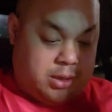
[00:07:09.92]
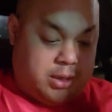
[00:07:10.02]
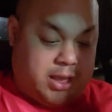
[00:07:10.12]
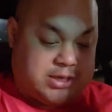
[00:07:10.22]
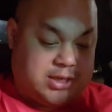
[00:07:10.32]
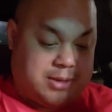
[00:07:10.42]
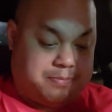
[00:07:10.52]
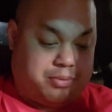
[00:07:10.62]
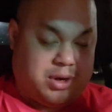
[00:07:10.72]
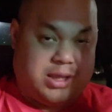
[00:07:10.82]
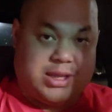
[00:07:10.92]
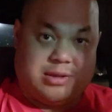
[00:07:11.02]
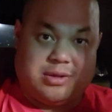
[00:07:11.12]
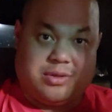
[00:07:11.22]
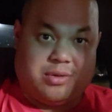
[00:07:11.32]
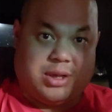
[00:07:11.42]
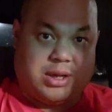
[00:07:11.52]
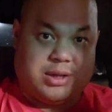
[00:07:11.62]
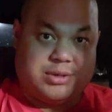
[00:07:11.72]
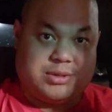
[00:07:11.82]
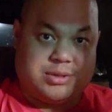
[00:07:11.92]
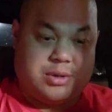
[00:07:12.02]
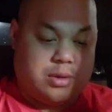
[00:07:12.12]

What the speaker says: It's not putting down other guys.